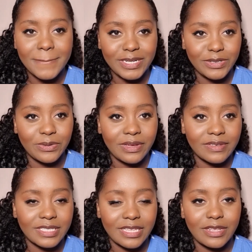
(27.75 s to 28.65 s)
But don't
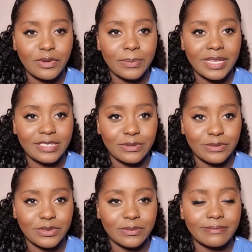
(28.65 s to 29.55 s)
ever say that nobody
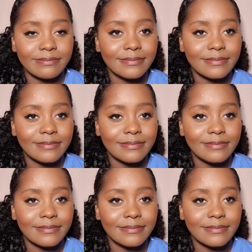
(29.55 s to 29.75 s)
told you